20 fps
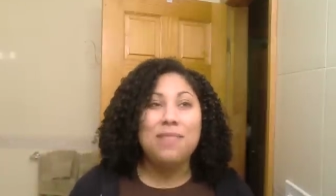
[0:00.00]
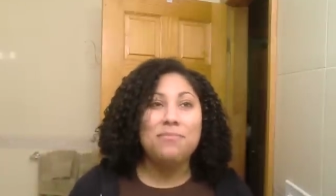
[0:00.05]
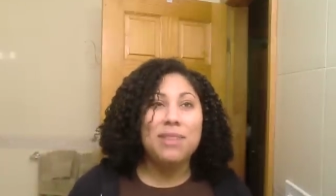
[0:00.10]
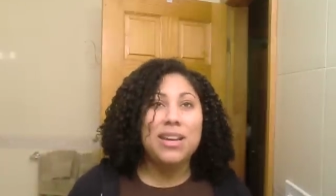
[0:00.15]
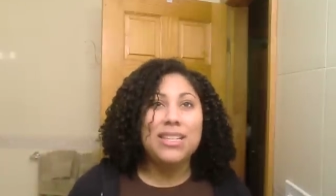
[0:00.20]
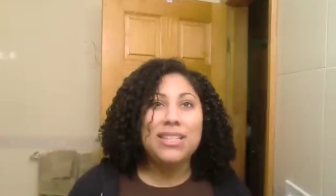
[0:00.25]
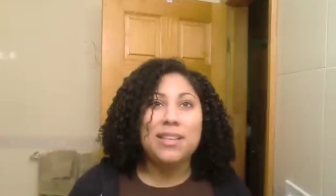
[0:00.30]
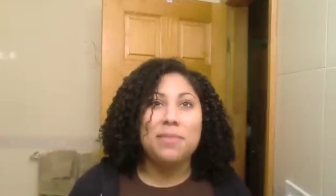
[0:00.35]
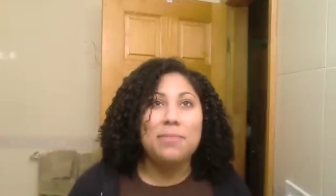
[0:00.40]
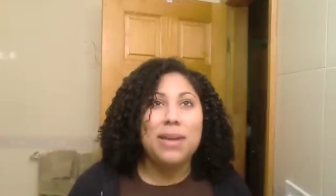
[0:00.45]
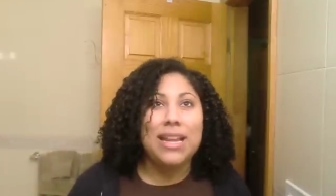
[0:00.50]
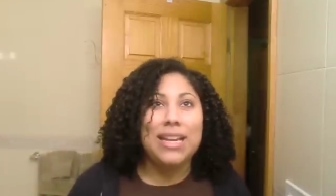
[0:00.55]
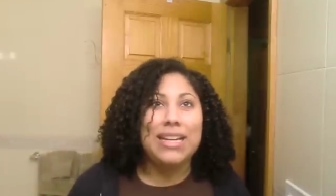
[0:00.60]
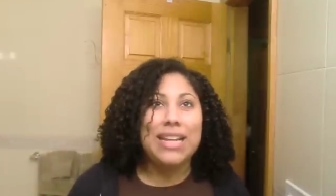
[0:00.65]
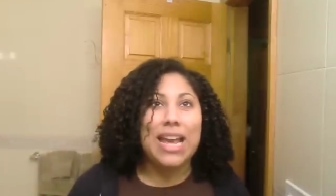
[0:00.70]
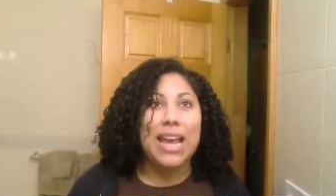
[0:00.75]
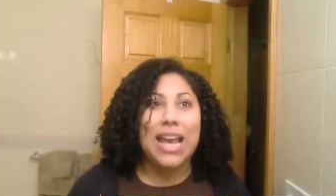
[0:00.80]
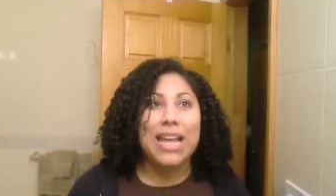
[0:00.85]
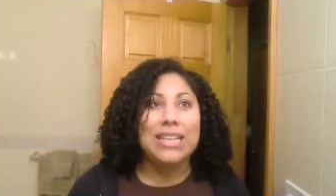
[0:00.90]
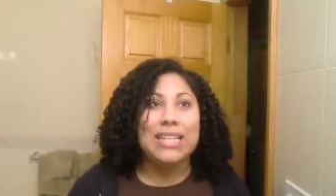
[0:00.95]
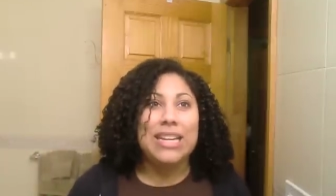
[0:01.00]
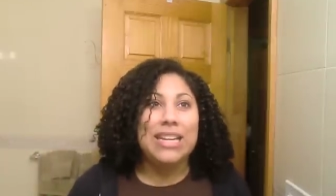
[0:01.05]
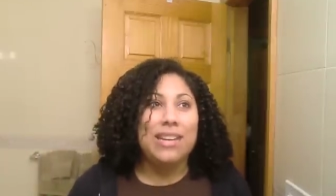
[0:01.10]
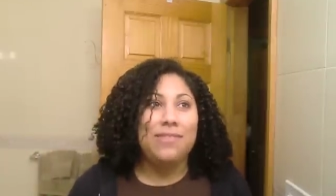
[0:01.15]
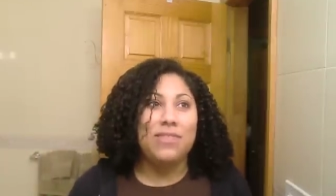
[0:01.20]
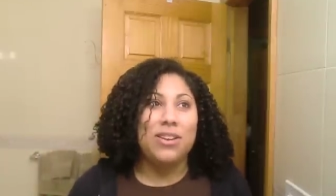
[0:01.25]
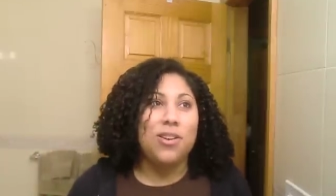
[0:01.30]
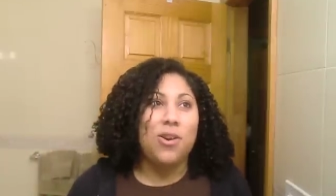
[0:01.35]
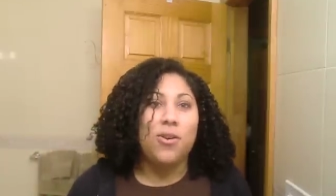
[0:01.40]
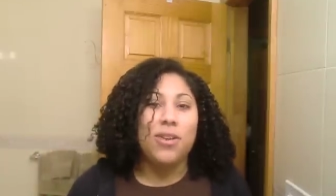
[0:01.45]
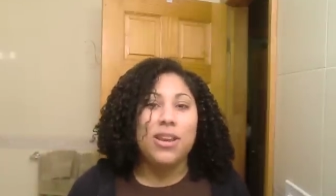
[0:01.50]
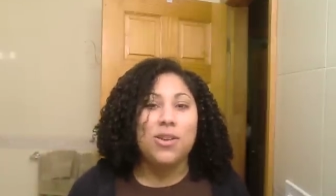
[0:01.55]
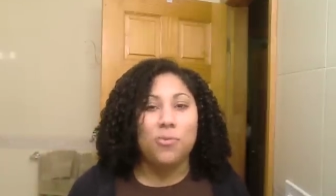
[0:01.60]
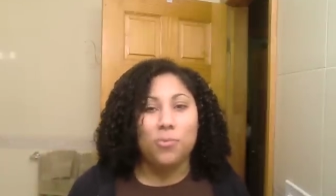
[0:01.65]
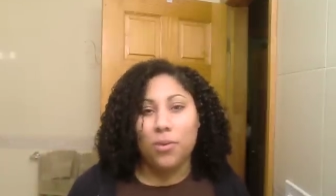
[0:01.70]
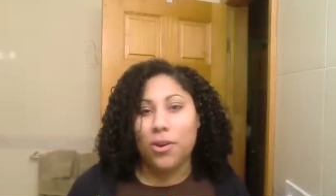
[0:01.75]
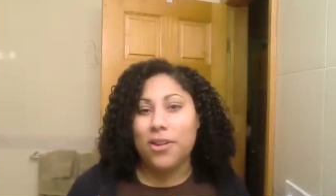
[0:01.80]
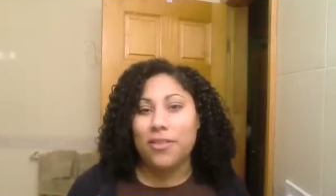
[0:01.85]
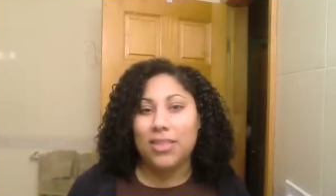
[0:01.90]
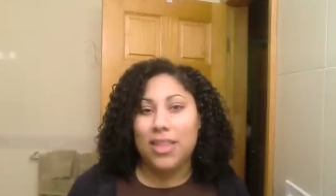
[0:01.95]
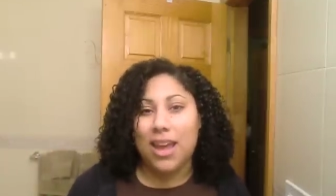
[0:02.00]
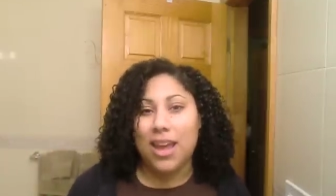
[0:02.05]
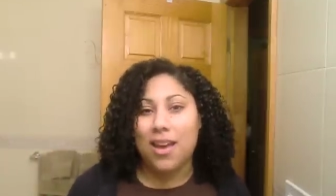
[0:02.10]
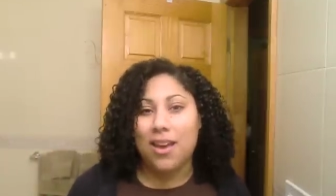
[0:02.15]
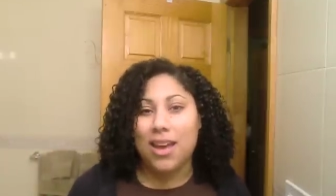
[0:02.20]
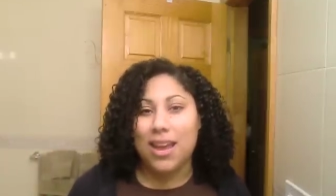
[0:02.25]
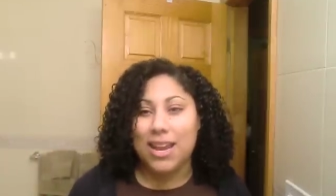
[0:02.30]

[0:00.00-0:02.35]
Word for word: met somebody that I didn't even know he worked there,